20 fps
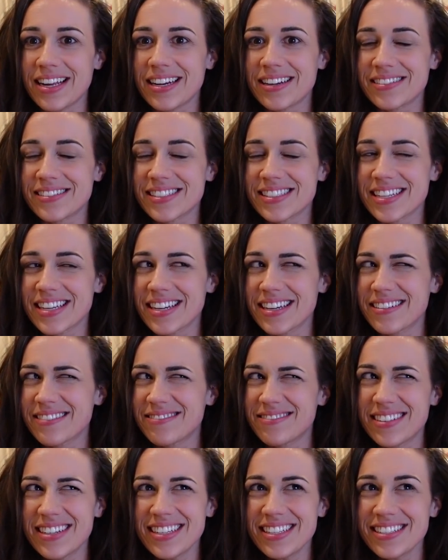And I was like,
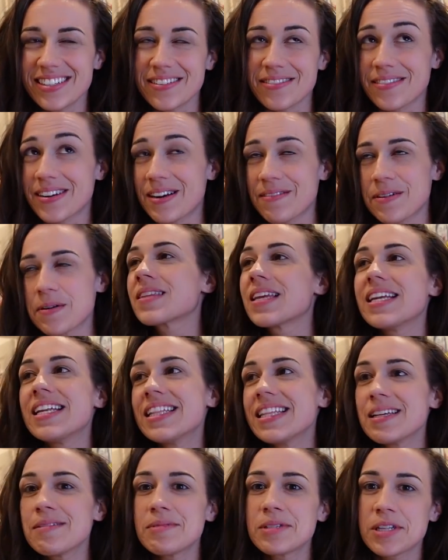what? No, whatever. So I
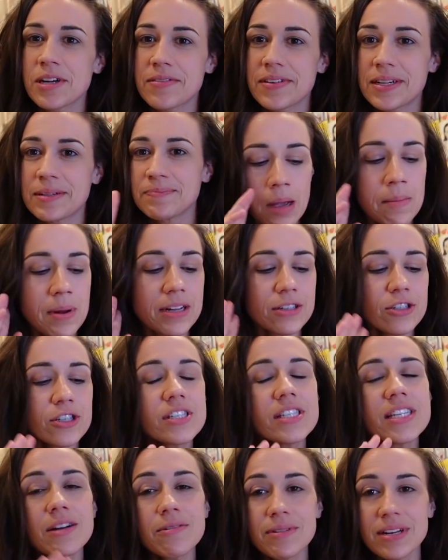didn't think much of it, but I was
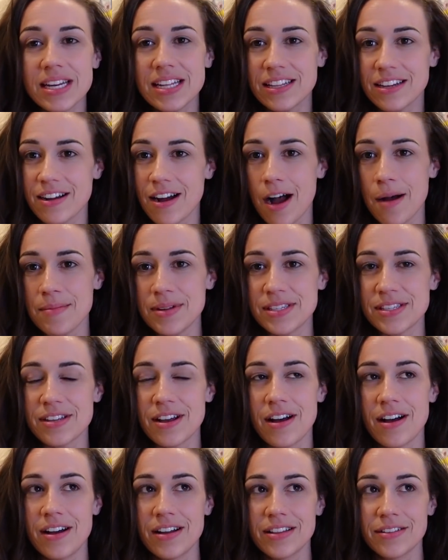just now reading the comments
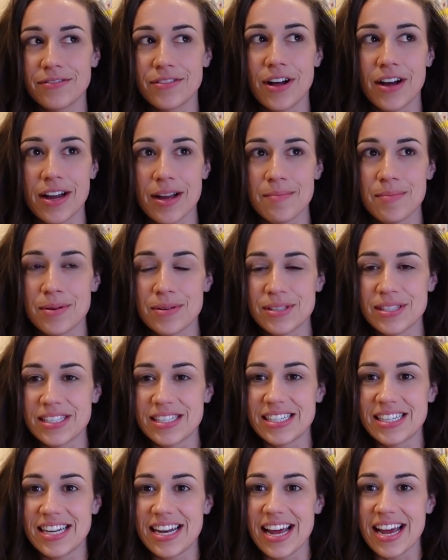on the vlog I posted
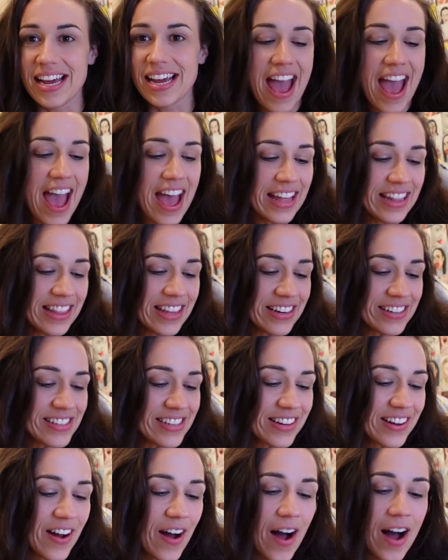today. And there's a
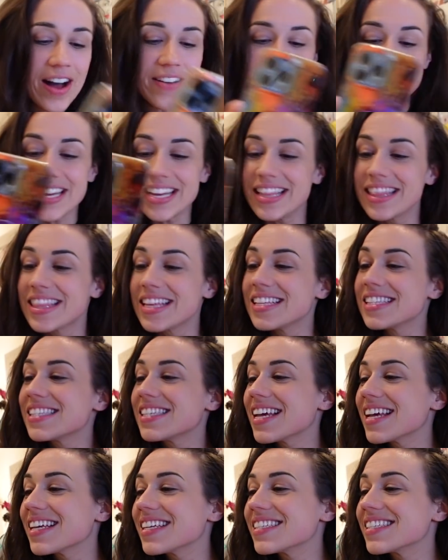comment that
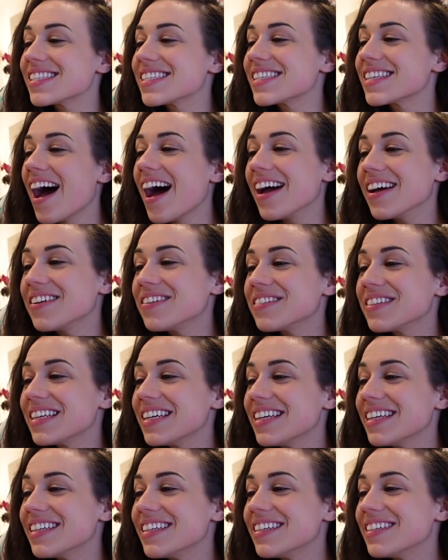says, hi
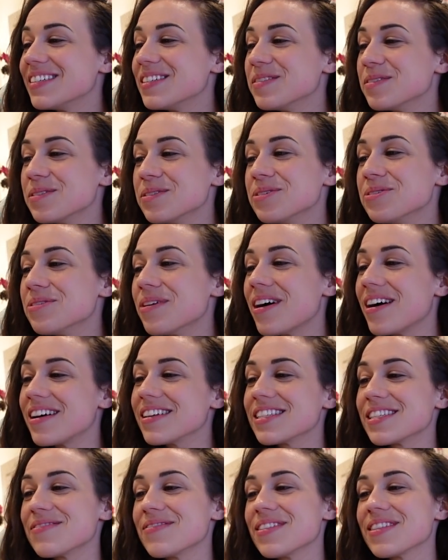Colleen, you'll do
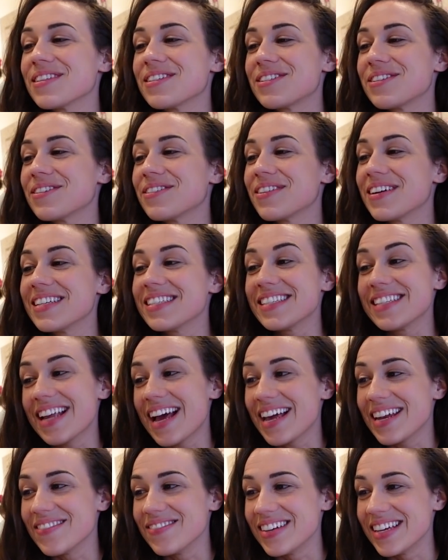awesome on the show Grey's
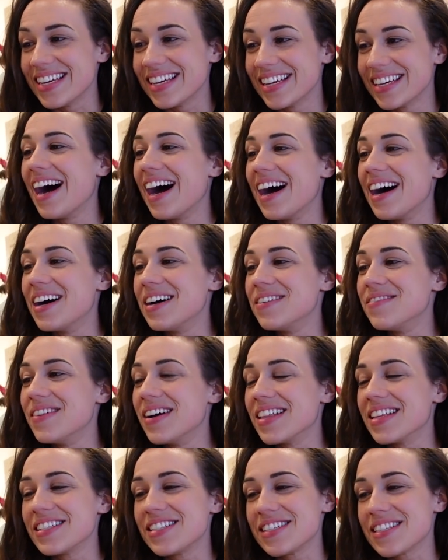Anatomy. Um,
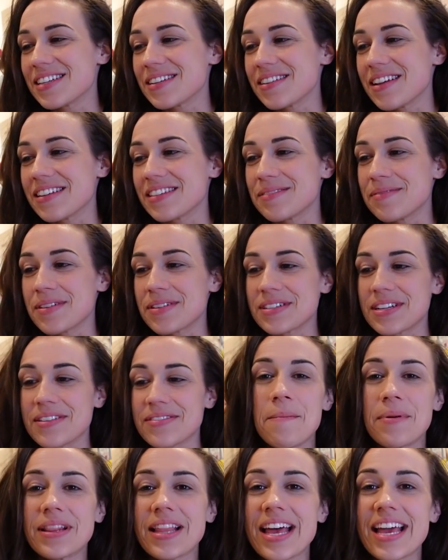and then she said some other stuff.
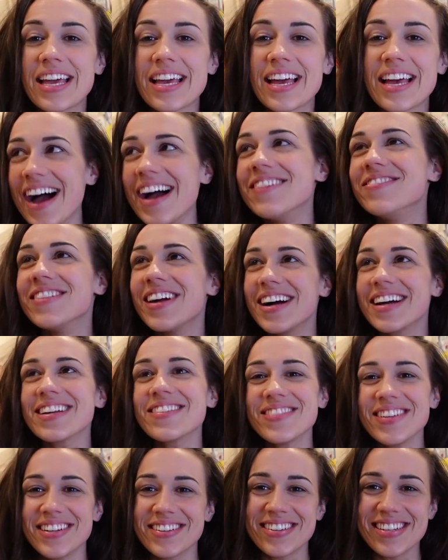But like, I'm not
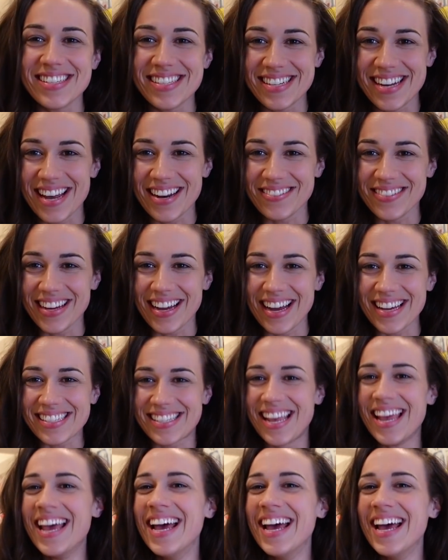gonna be on Grey's Anatomy, guys.